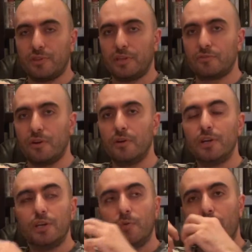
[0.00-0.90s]
things. So
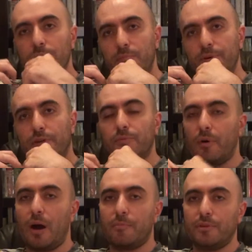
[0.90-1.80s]
you want to be built
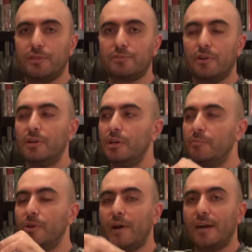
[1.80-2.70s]
properly. So
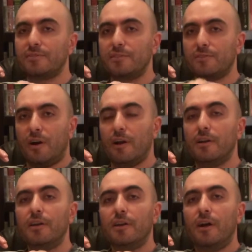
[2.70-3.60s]
amino acids
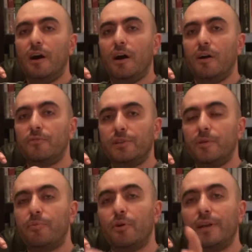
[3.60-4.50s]
are
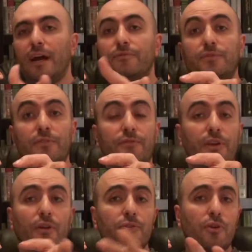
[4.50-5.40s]
really important. Now, if
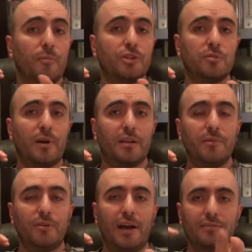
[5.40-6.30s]
you don't know much about
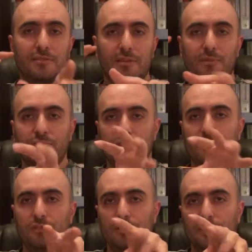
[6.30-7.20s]
amino acids, let me just
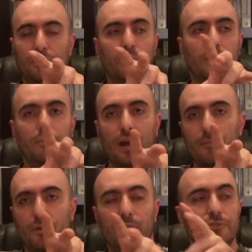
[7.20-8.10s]
give you a little quick
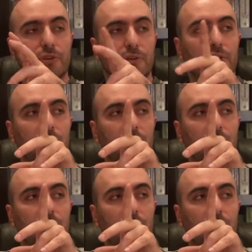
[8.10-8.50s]
primer also,